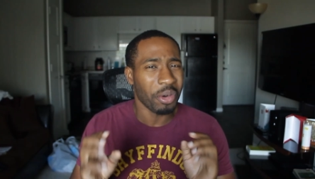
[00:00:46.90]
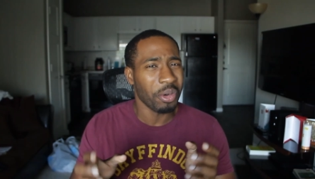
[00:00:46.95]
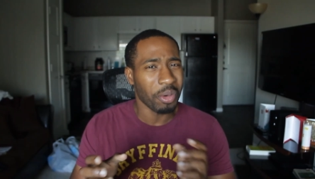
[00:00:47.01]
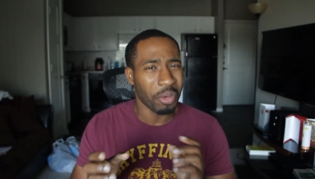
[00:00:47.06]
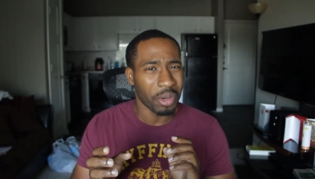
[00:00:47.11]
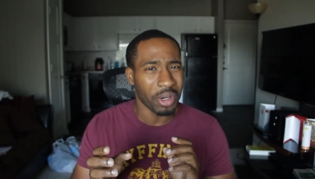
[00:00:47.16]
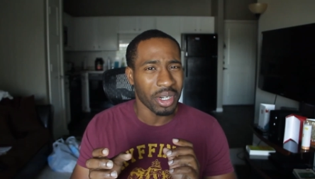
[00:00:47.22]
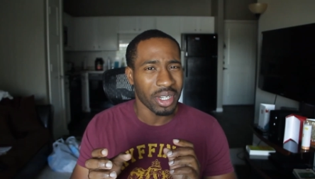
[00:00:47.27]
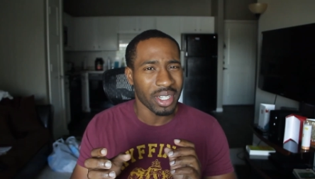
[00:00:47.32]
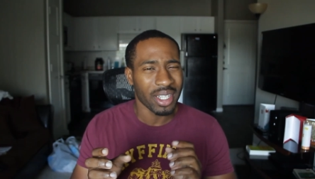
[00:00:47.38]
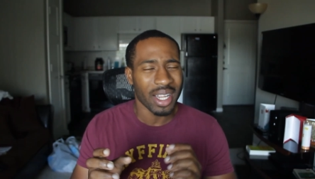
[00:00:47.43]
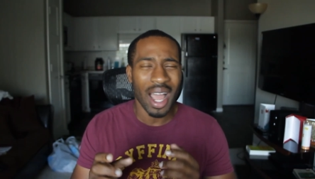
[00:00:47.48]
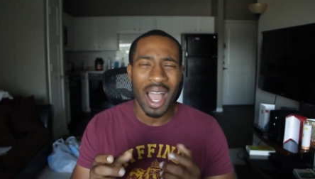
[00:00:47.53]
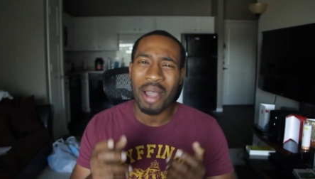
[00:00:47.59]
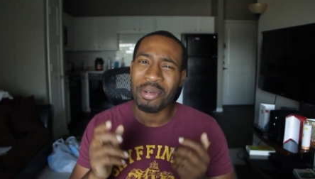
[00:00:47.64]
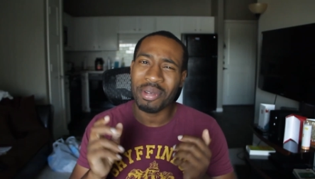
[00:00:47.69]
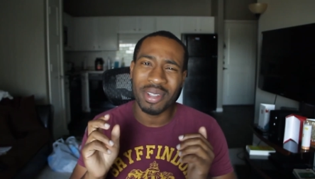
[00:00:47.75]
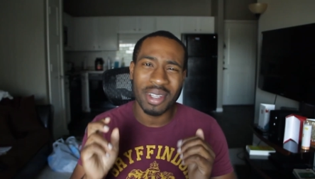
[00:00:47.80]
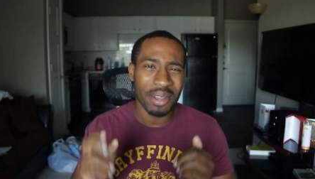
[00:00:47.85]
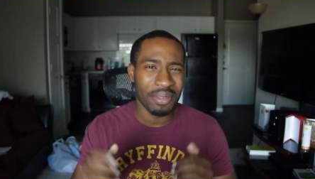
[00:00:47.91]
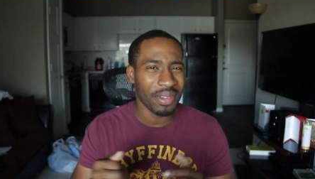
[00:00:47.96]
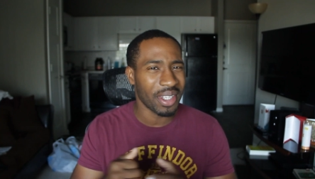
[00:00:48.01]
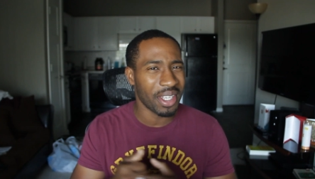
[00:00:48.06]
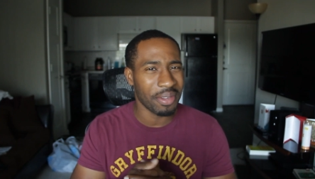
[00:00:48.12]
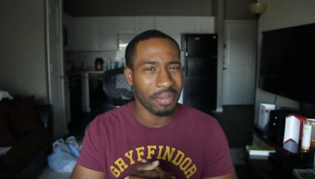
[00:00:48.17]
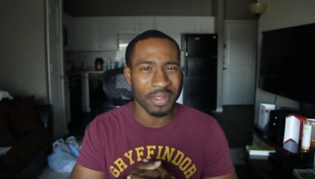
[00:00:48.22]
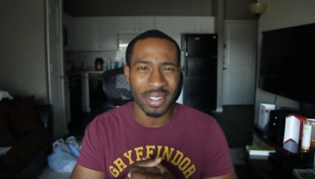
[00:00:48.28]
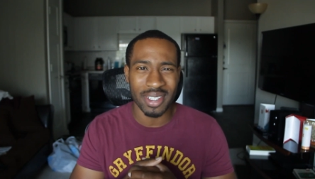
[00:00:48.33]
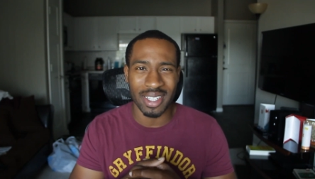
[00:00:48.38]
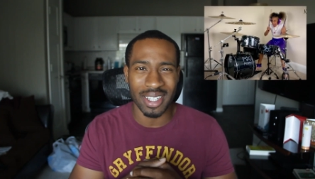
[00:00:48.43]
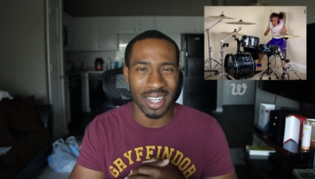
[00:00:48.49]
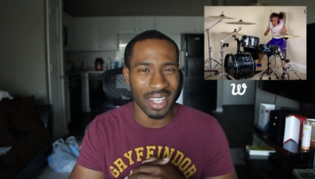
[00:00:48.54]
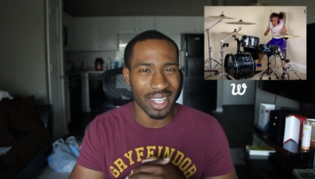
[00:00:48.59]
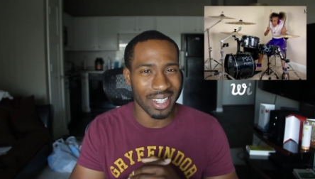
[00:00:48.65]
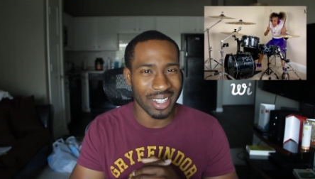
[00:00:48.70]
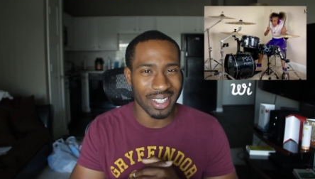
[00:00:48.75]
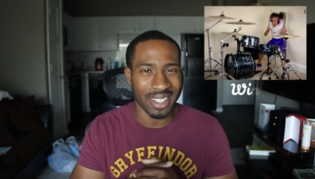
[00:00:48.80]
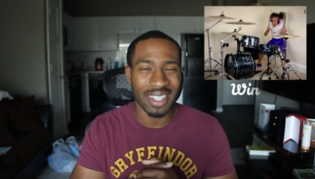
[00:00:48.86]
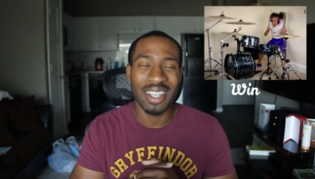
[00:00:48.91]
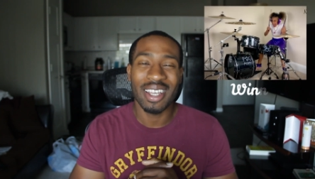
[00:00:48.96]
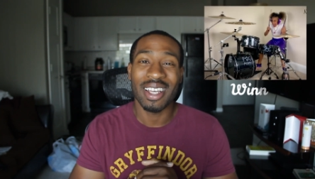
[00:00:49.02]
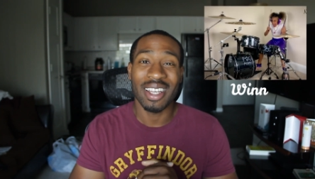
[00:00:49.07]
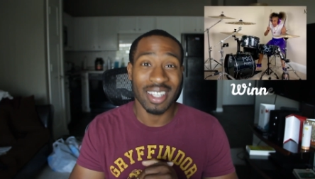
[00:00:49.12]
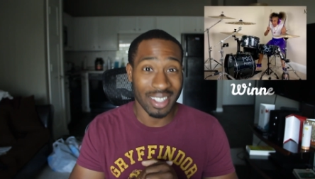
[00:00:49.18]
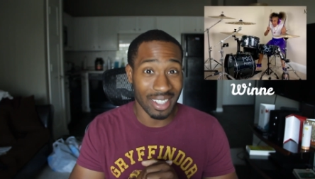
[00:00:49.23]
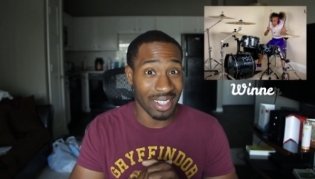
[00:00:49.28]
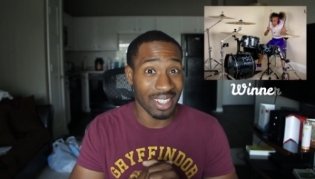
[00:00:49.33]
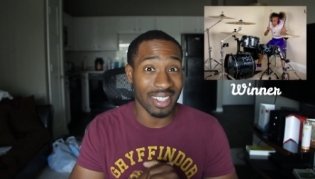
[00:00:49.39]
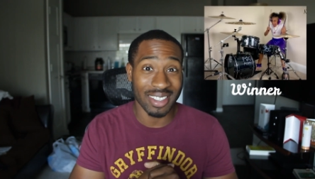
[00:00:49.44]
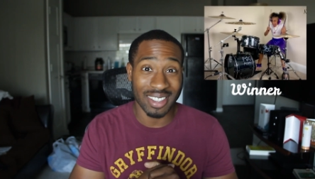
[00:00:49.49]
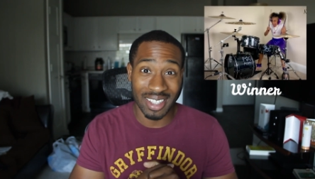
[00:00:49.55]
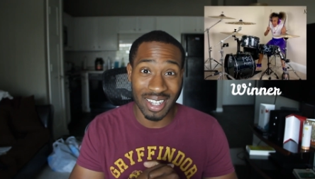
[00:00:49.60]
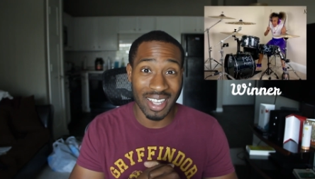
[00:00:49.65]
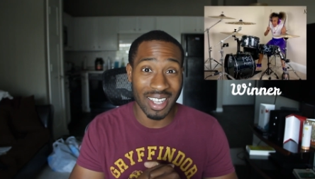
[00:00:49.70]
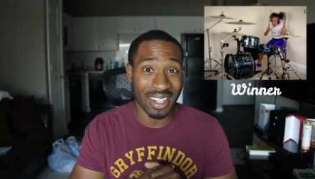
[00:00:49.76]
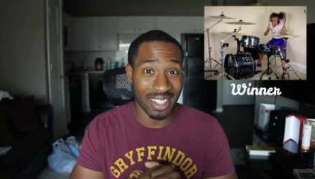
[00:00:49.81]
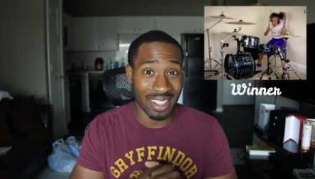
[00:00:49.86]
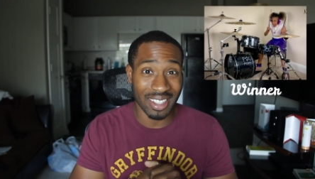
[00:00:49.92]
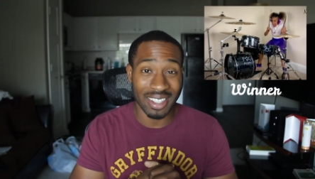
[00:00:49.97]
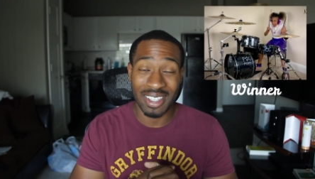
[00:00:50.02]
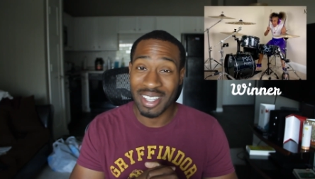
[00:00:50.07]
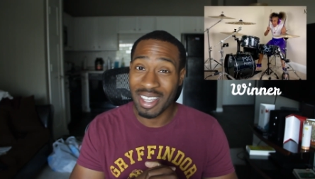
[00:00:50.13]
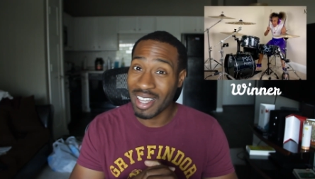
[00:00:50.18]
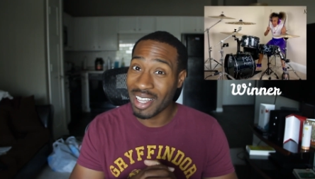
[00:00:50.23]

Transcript: who won it, I would definitely give it to Nandi. Yes, Nandi.